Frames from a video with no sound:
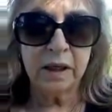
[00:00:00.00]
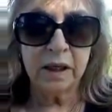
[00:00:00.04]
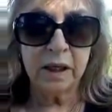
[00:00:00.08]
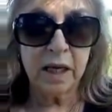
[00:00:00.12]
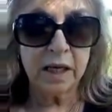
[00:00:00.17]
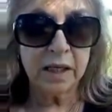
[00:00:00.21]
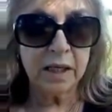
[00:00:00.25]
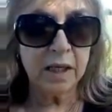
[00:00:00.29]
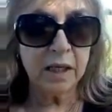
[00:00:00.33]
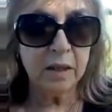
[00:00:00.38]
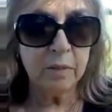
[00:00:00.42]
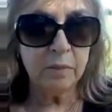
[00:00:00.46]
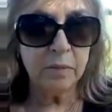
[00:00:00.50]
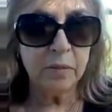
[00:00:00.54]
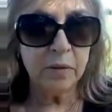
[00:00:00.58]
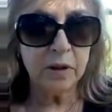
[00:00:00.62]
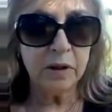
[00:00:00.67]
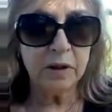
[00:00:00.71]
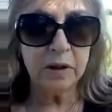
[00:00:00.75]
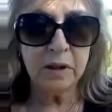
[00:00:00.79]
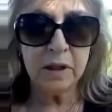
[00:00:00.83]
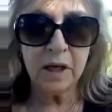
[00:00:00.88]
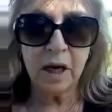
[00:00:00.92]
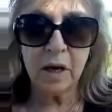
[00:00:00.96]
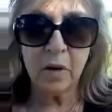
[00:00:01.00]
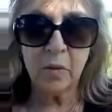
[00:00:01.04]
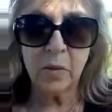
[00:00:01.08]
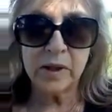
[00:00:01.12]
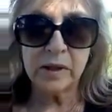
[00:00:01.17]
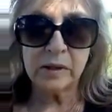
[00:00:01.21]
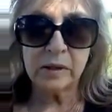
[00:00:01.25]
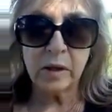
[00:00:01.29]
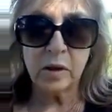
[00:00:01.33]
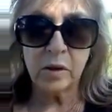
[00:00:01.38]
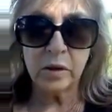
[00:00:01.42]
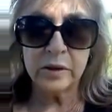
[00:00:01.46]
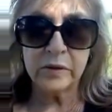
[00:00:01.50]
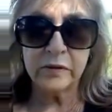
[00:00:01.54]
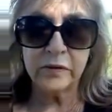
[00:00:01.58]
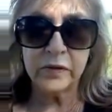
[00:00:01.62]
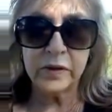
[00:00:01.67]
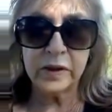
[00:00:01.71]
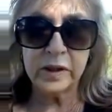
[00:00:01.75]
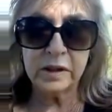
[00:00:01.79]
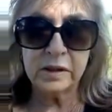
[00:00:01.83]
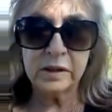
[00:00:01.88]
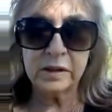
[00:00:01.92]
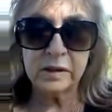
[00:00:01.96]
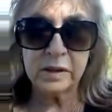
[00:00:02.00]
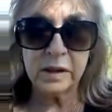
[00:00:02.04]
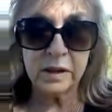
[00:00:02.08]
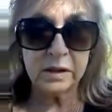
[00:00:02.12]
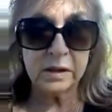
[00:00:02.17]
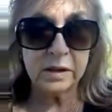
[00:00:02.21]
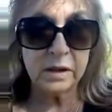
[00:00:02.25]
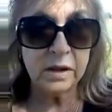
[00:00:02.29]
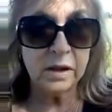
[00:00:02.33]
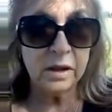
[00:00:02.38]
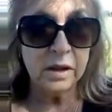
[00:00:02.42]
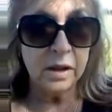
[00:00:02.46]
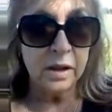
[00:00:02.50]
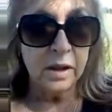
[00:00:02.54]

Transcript: I keep Yahweh's holy feast, that